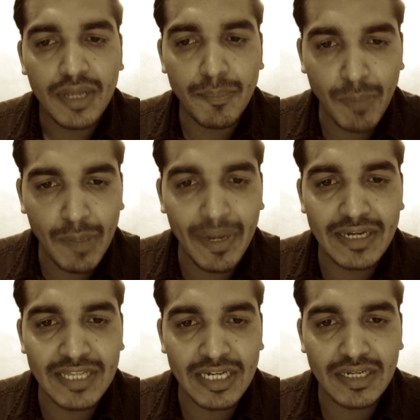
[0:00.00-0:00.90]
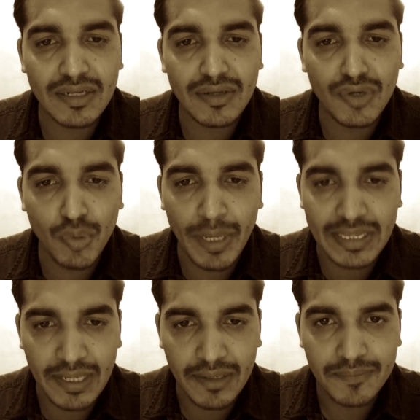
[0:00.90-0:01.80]
implement that new
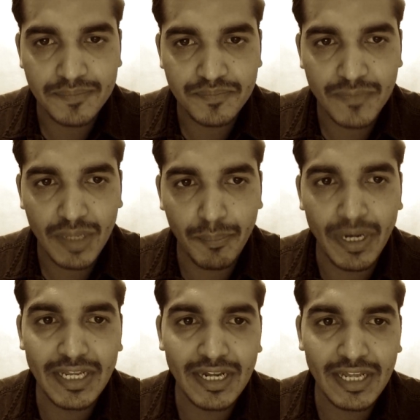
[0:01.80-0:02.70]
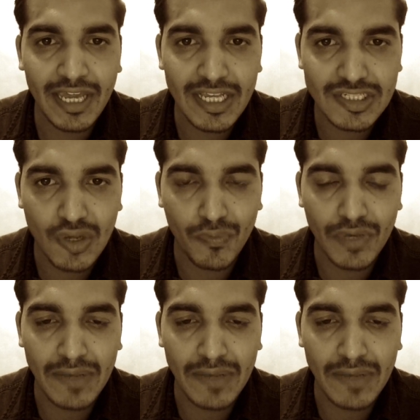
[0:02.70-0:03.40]
method. But in case of